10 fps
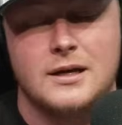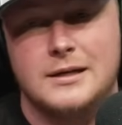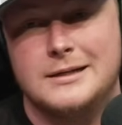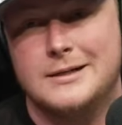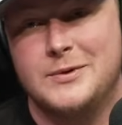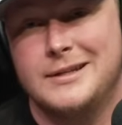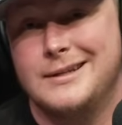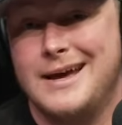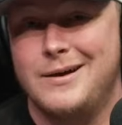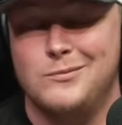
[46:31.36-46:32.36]
And
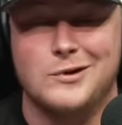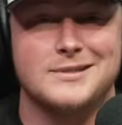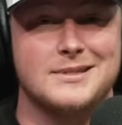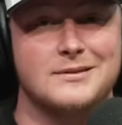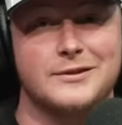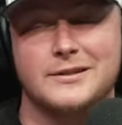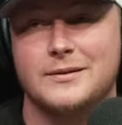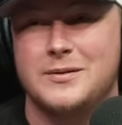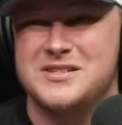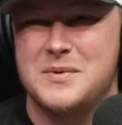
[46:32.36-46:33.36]
that wasn't even,
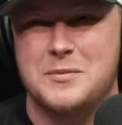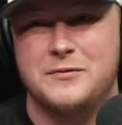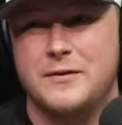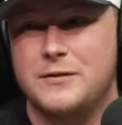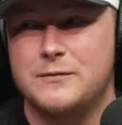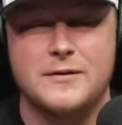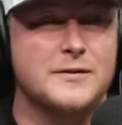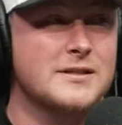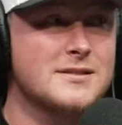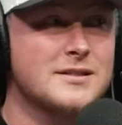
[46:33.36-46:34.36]
that's maybe
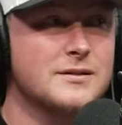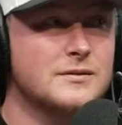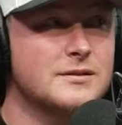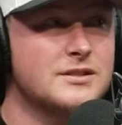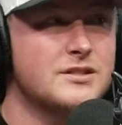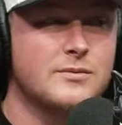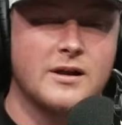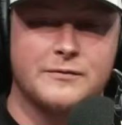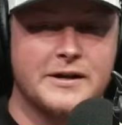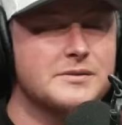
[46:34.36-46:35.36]
50-50 still. It's just
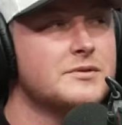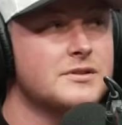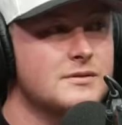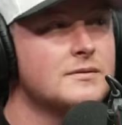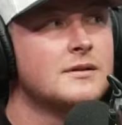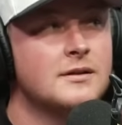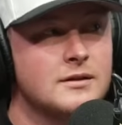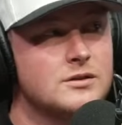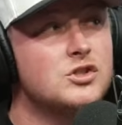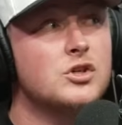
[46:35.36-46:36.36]
Raider fans were just
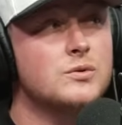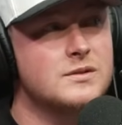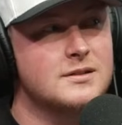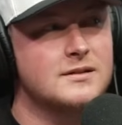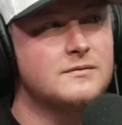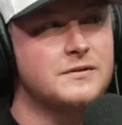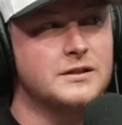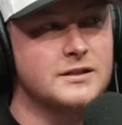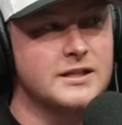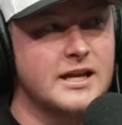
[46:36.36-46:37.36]
juiced and
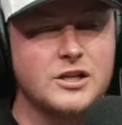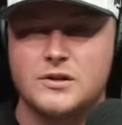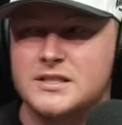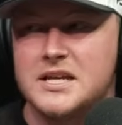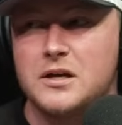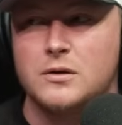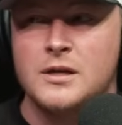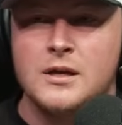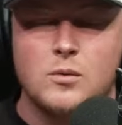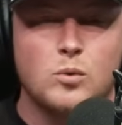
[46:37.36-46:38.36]
feeling it. And you could tell.
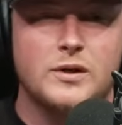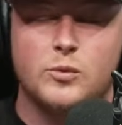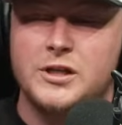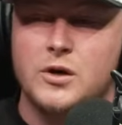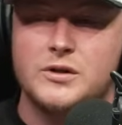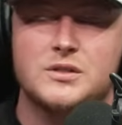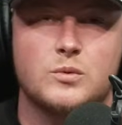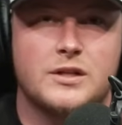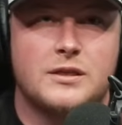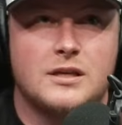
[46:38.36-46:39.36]
We noticed
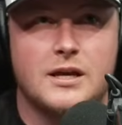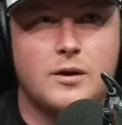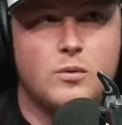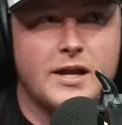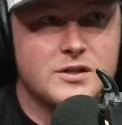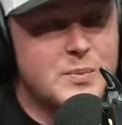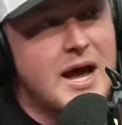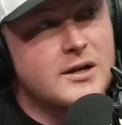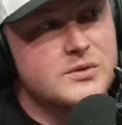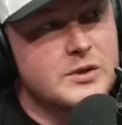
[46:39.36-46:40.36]
with the
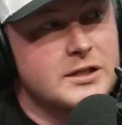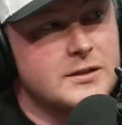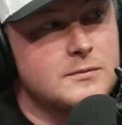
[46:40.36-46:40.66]
Raiders-Packers weekend.